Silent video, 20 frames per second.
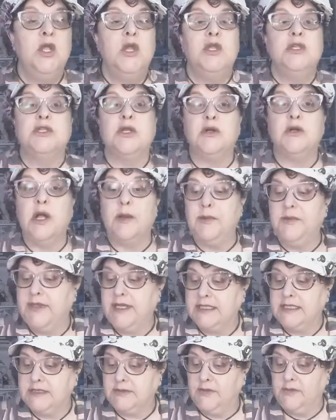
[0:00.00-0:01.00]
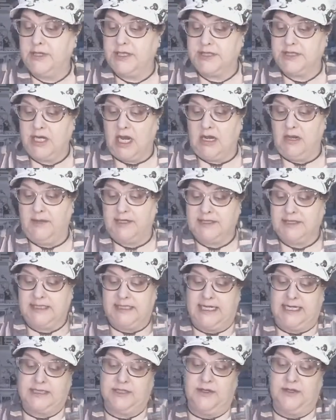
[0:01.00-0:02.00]
So a couple things that we want to talk about
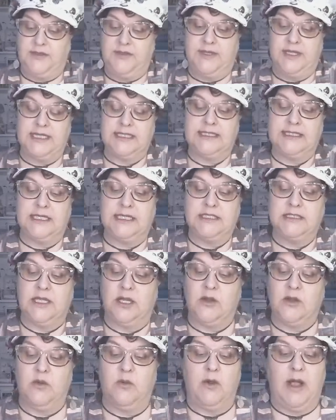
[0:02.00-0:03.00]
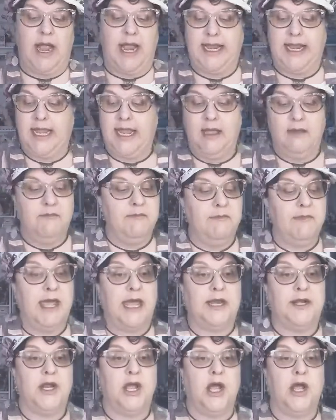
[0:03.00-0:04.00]
today. So this is the Quiet
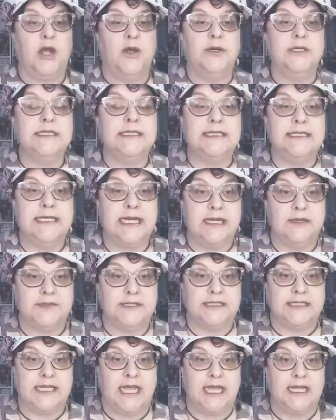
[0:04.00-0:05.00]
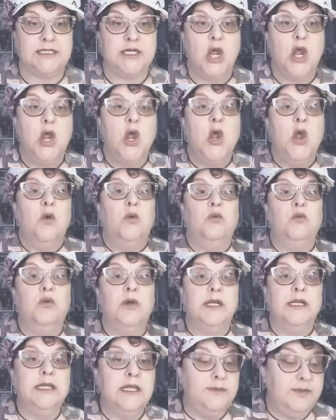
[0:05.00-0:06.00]
Meadow stamp set.
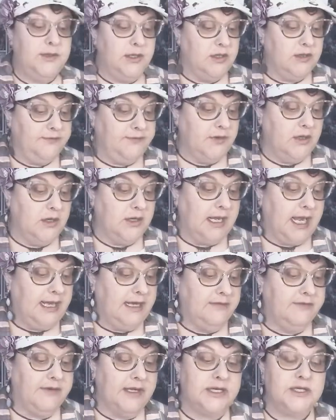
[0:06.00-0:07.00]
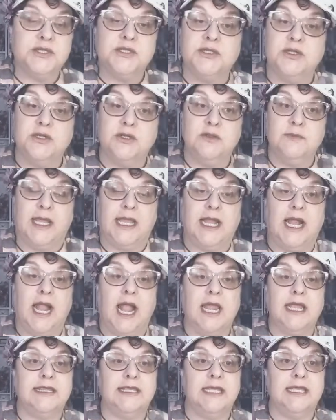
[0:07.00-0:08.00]
Really beautiful, kind of unassuming.
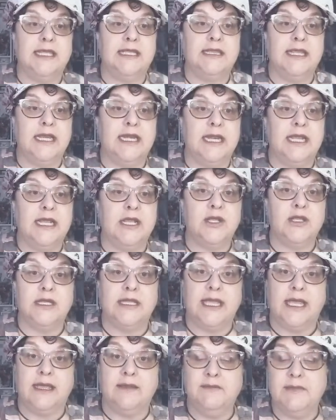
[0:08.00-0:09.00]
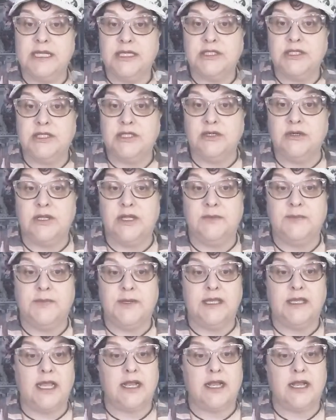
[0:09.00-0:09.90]
I think that it could get missed. You could be like,